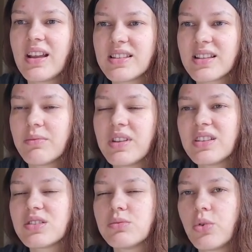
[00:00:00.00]
Some things
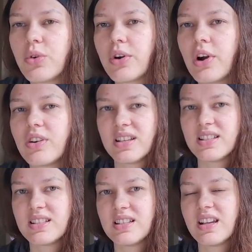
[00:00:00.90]
are more
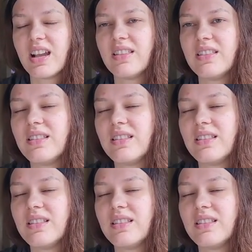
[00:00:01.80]
artistic and